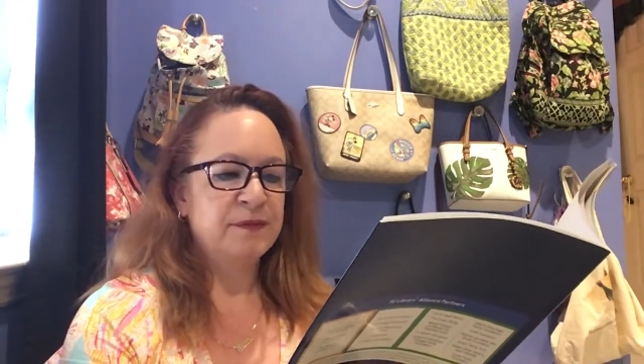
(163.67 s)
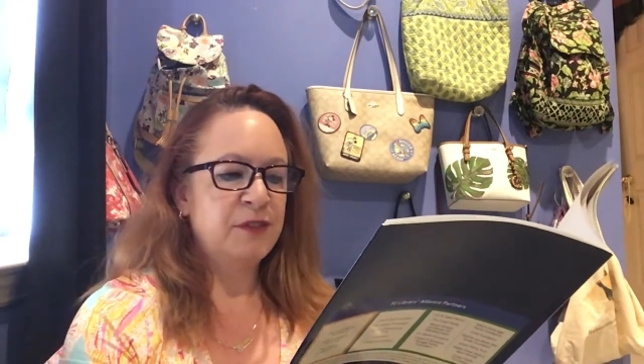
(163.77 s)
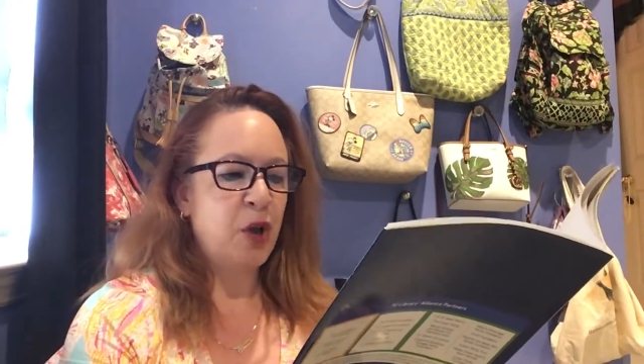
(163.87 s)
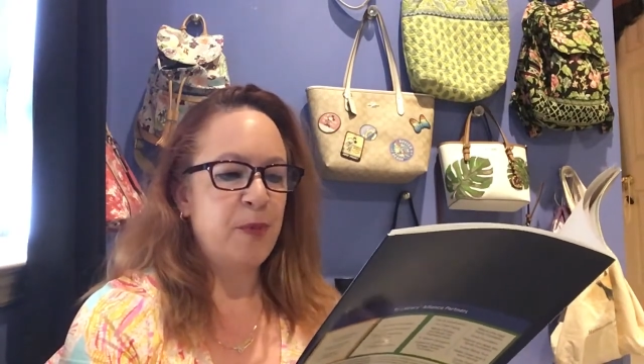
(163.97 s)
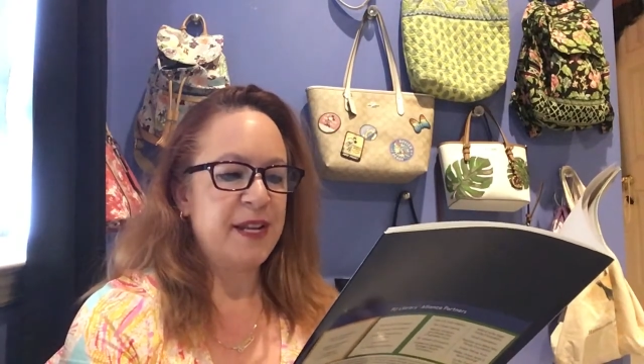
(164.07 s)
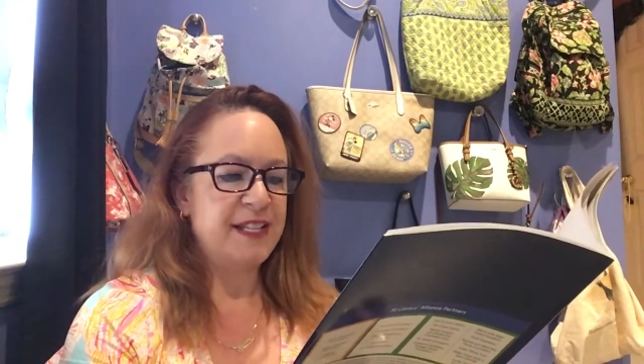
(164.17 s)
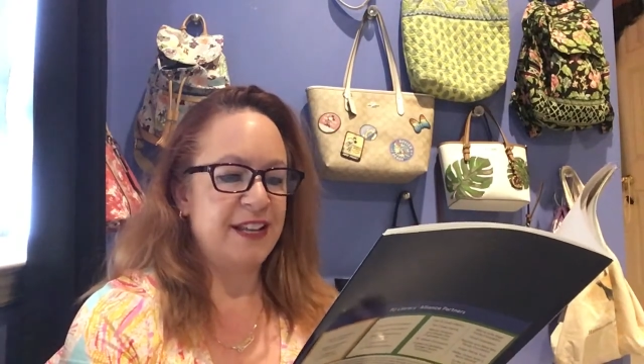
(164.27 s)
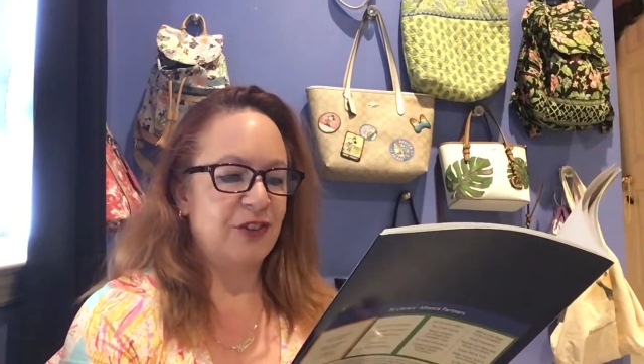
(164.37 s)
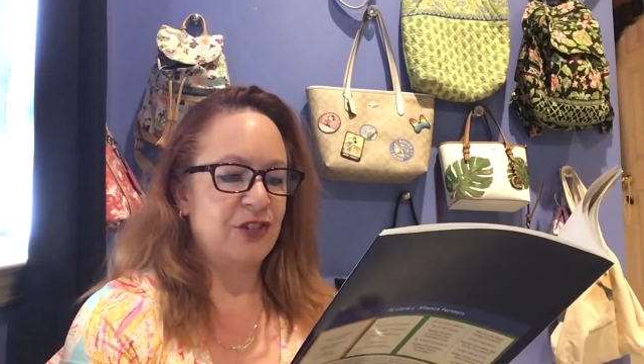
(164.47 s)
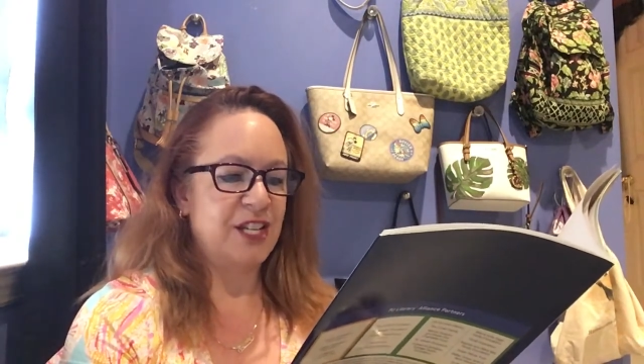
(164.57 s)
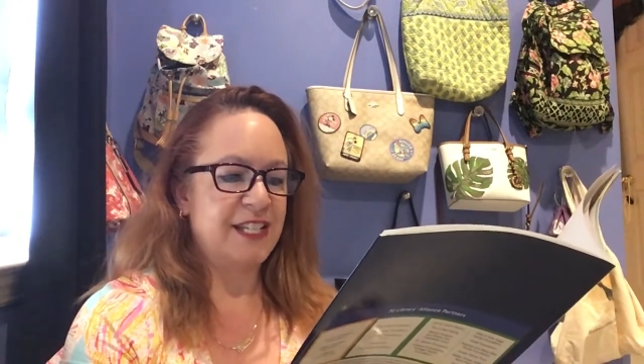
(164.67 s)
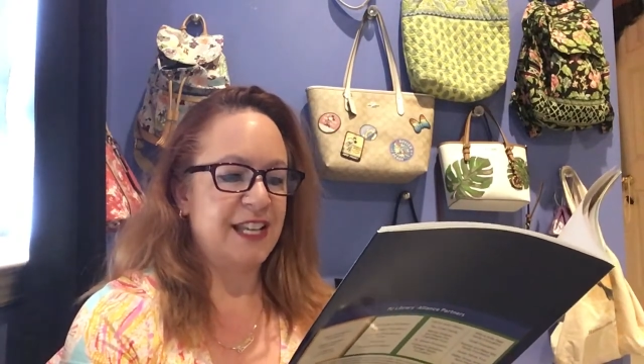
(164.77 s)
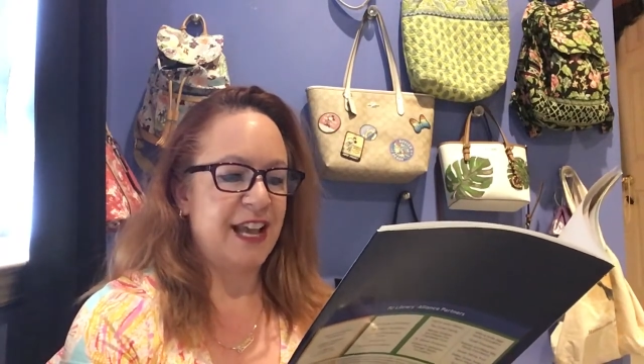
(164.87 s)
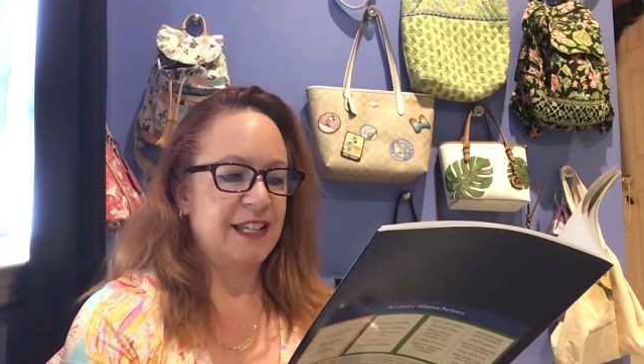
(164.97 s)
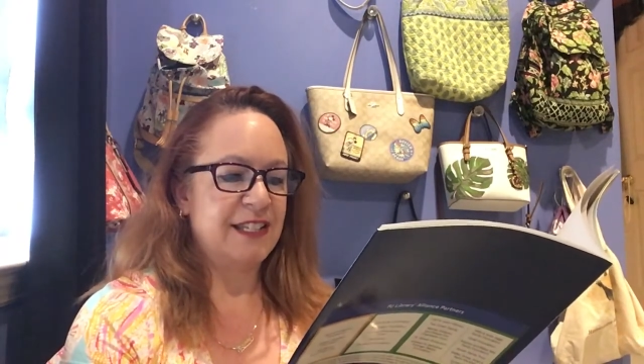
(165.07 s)
No big deal," she
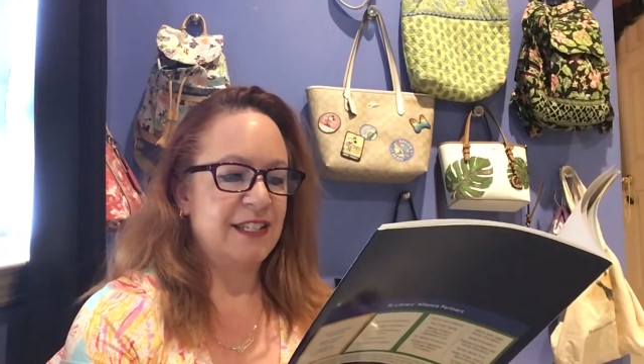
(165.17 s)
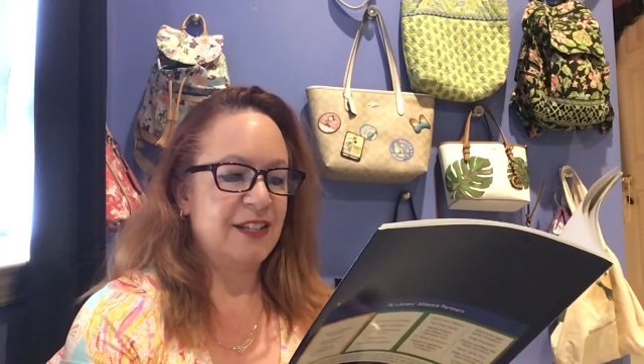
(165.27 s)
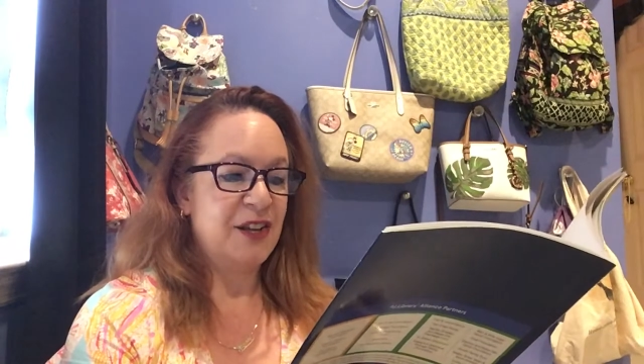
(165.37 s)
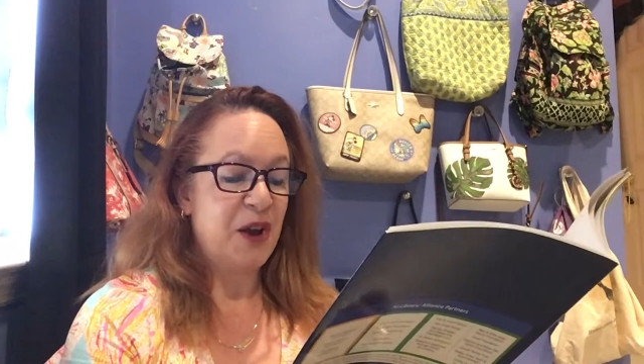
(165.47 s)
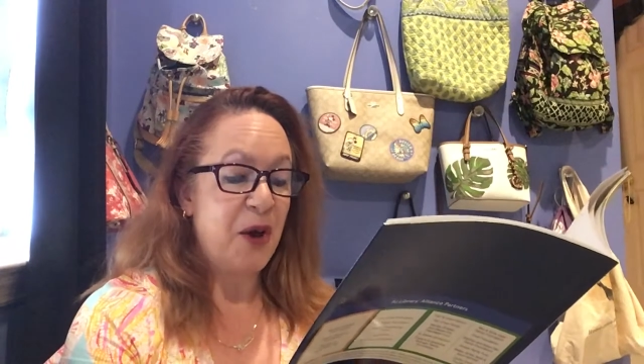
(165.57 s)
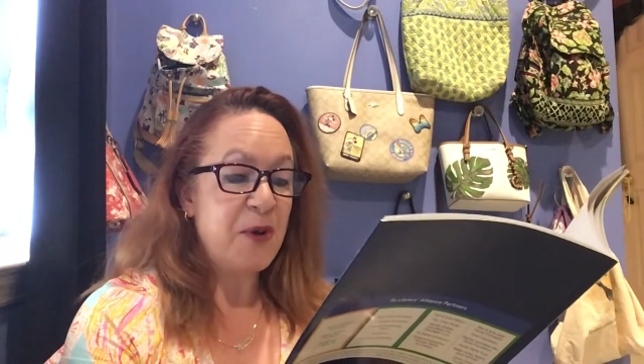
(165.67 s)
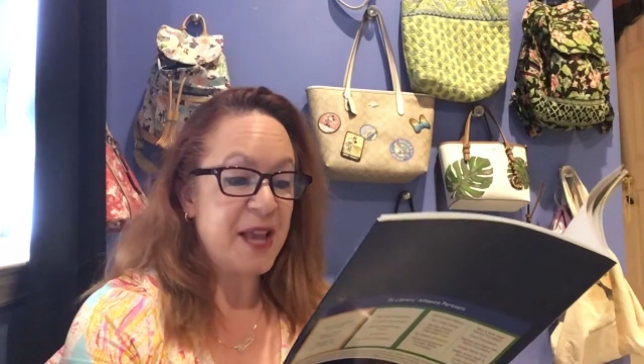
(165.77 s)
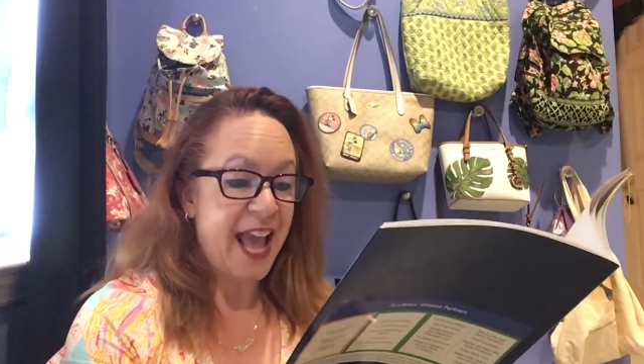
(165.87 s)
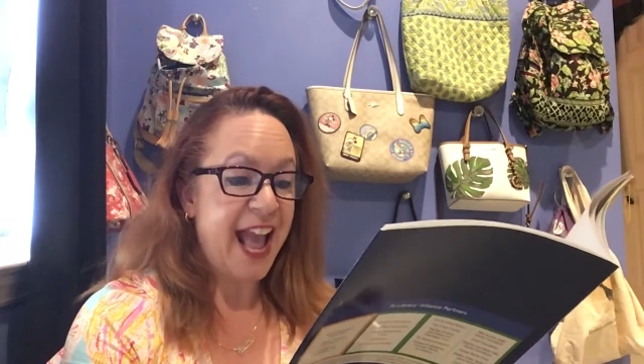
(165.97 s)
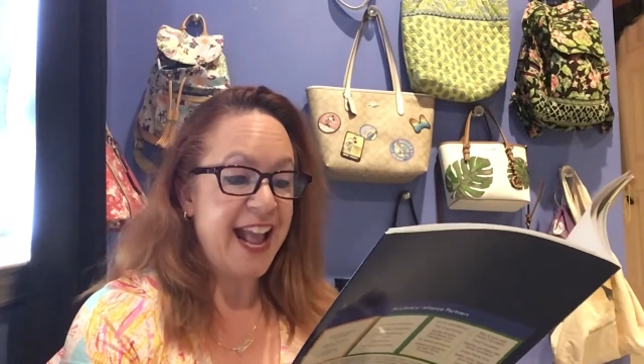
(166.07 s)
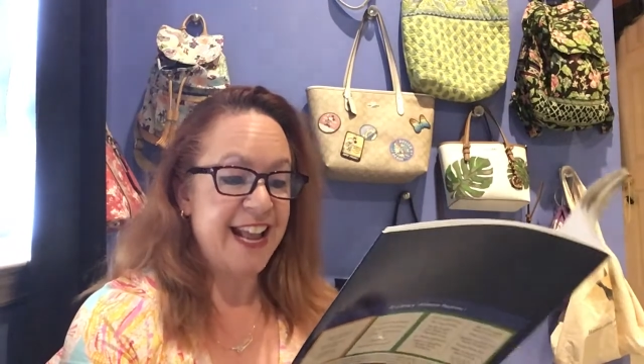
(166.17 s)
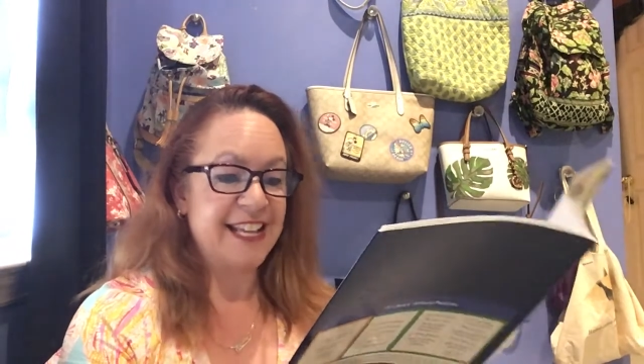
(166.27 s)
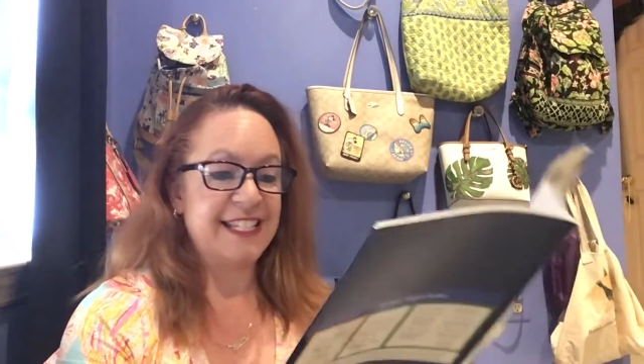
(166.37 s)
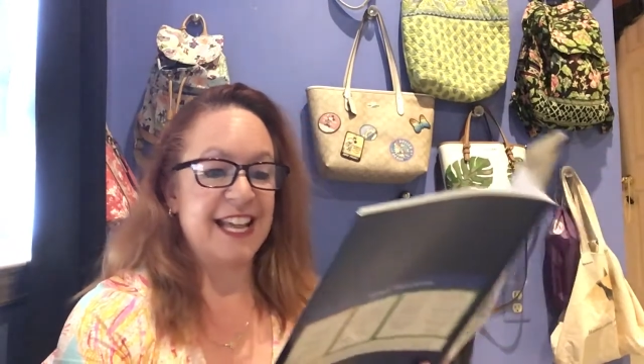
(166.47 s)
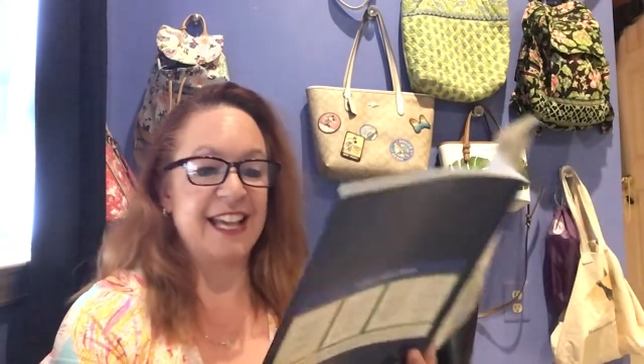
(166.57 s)
says. "Okay," he
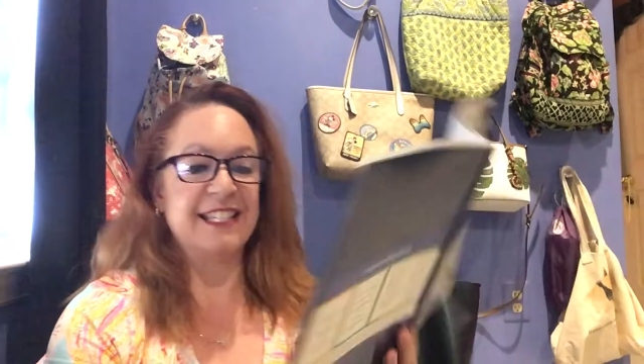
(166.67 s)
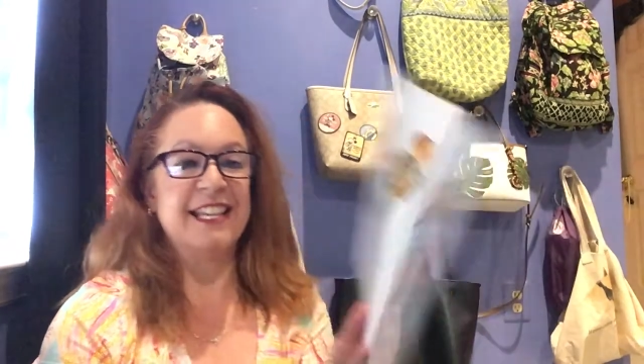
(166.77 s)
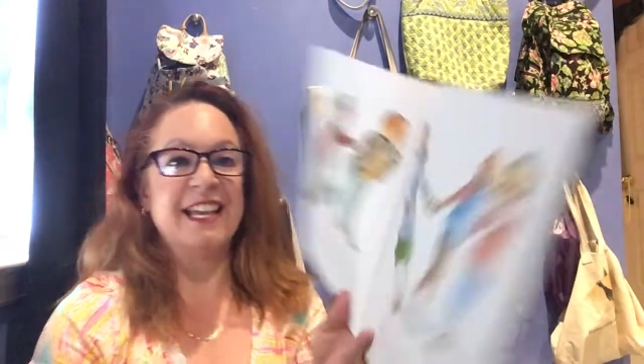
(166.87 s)
says,